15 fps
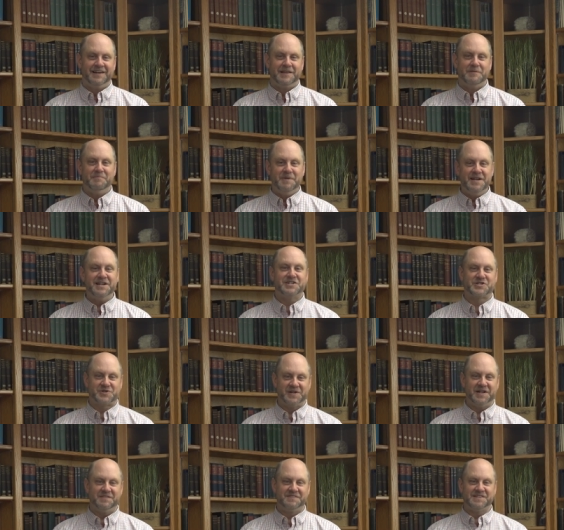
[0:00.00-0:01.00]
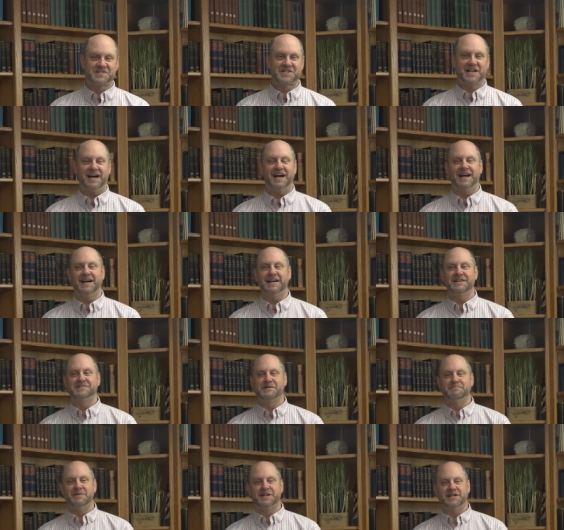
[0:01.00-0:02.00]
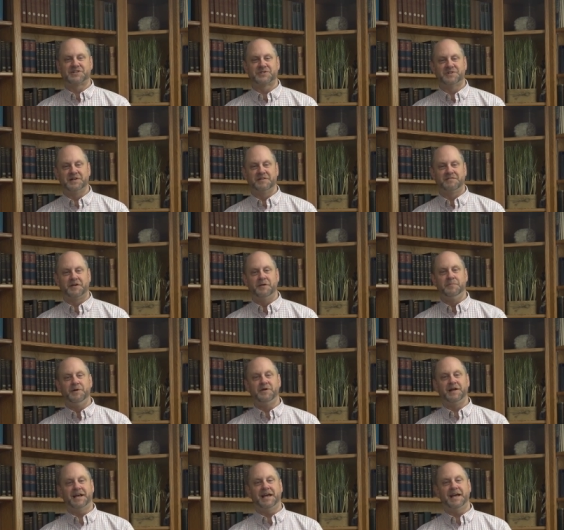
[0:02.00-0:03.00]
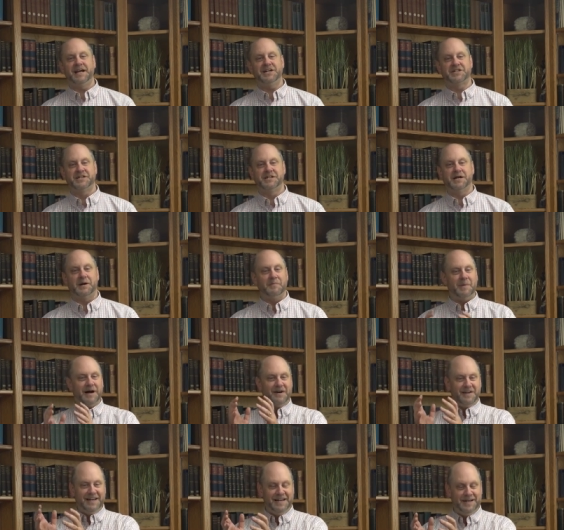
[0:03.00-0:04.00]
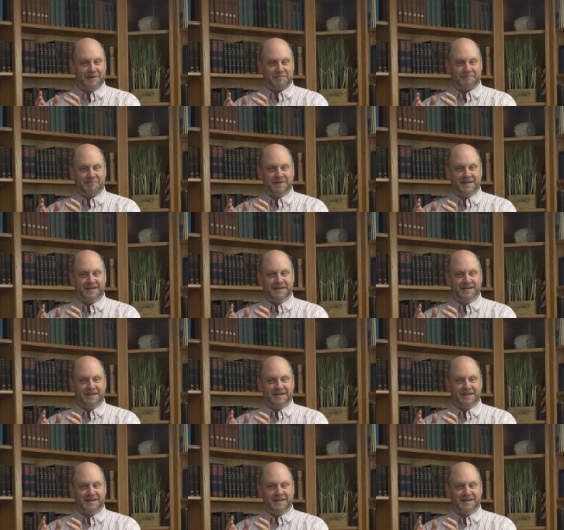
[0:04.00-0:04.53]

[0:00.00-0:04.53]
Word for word: The ministry of the sky is a ministry of communication about Him.